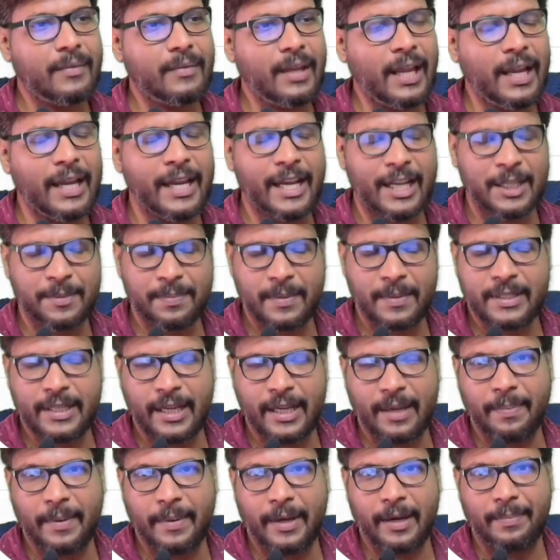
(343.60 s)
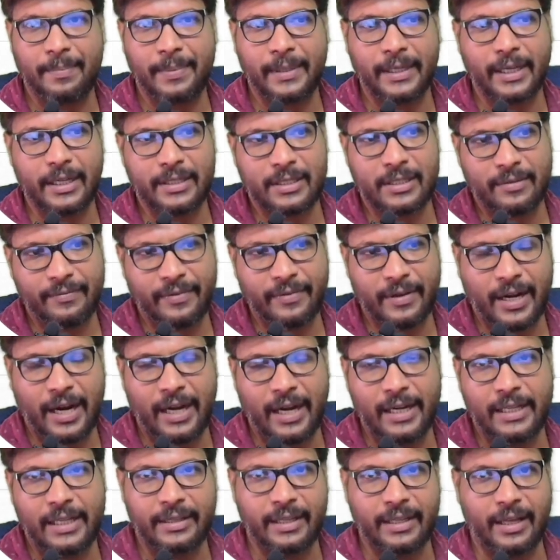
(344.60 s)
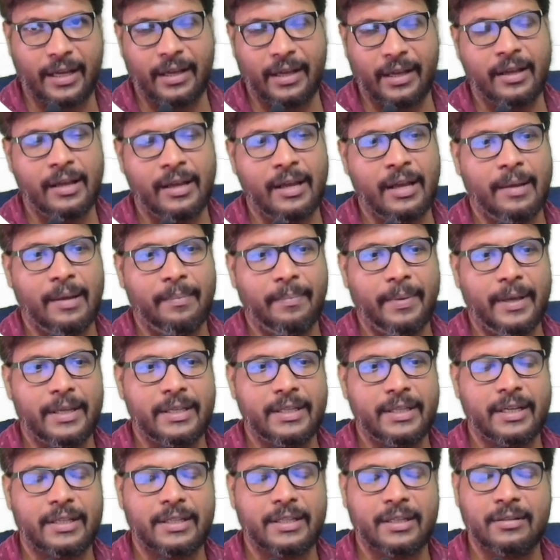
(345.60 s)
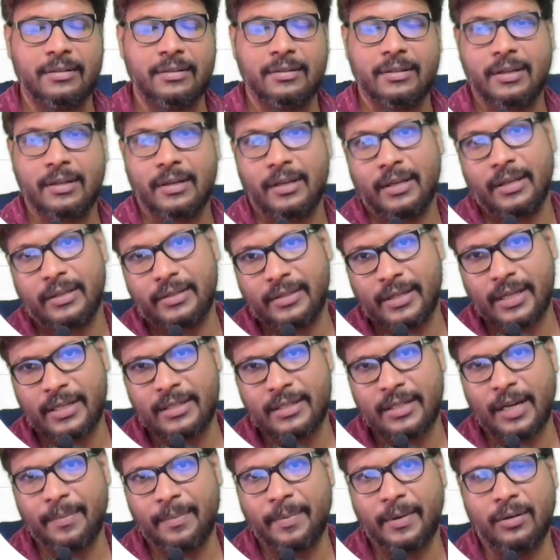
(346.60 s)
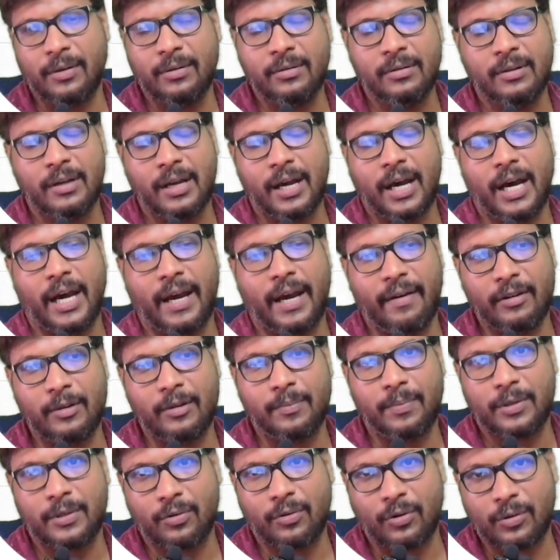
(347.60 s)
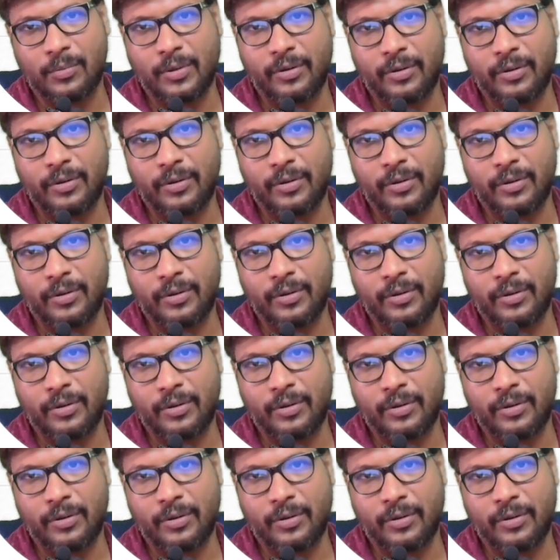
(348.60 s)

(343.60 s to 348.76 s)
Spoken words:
Express API application for handling the pagination, just let me know. I will put one more